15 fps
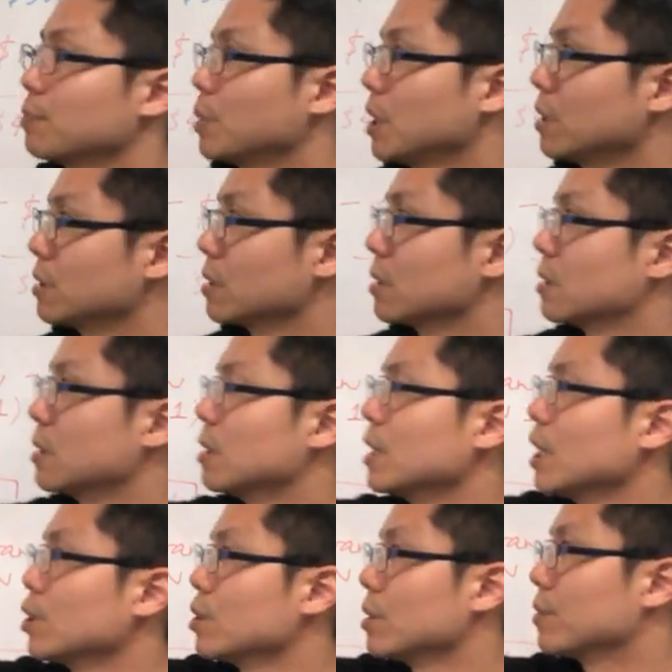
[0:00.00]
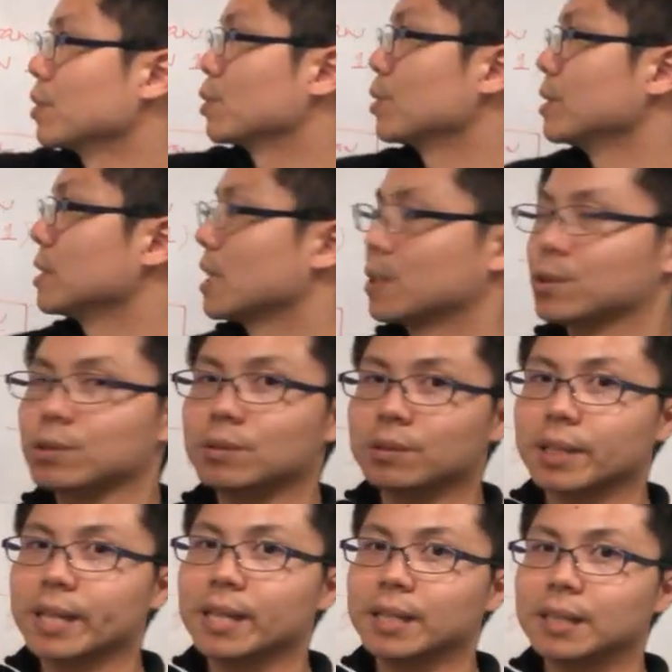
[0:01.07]
because the nature of the
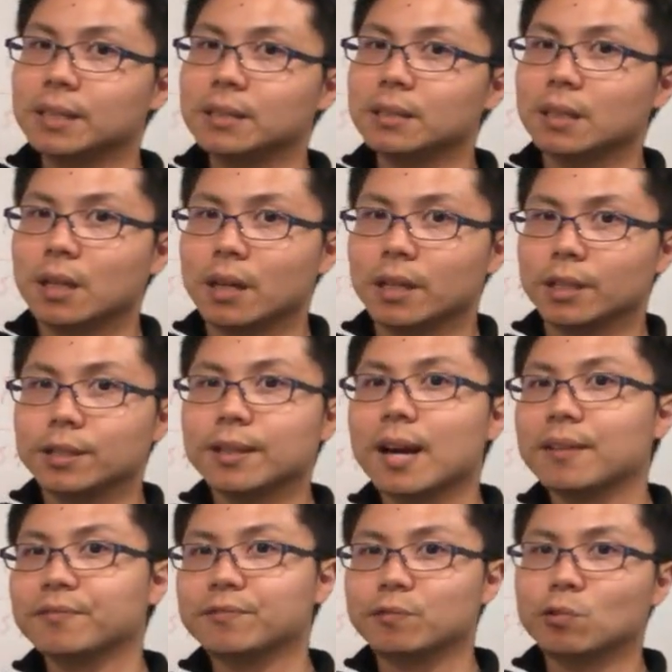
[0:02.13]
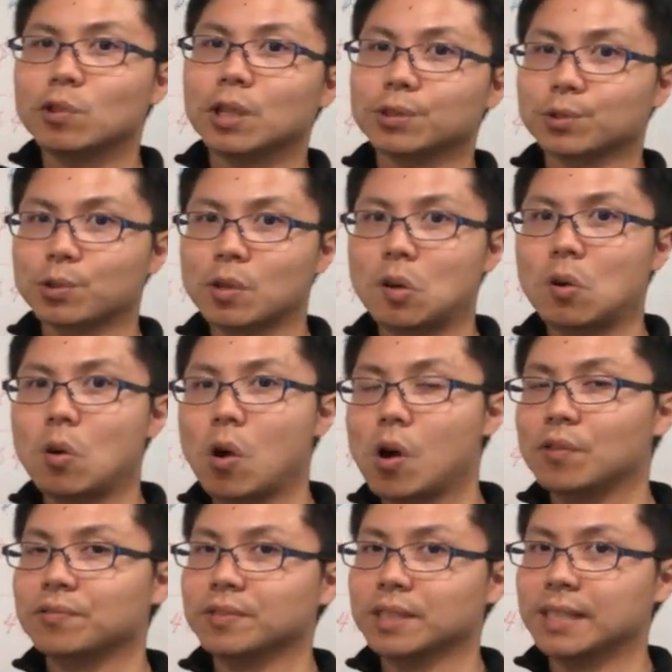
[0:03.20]
transactional account, you have full
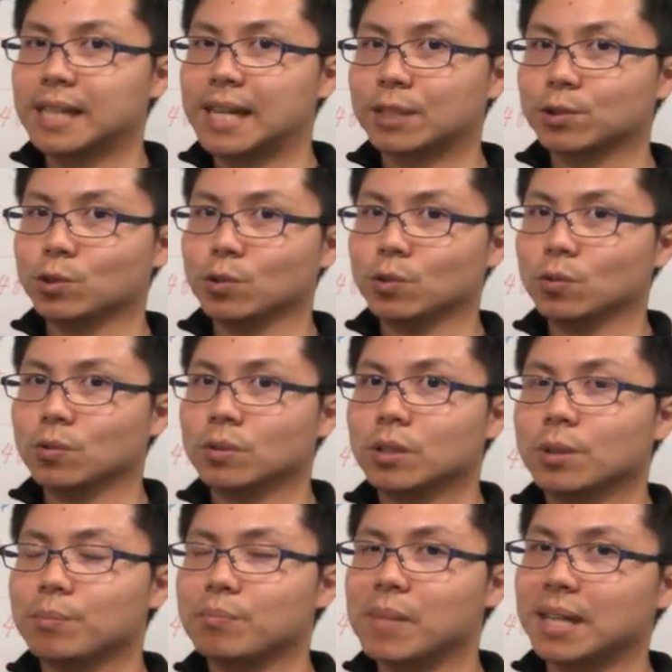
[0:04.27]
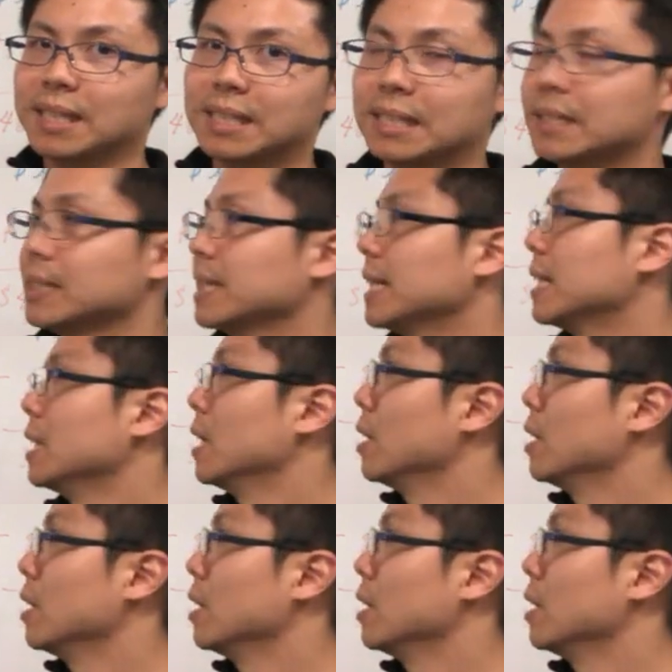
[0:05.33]
control of the actual money in there.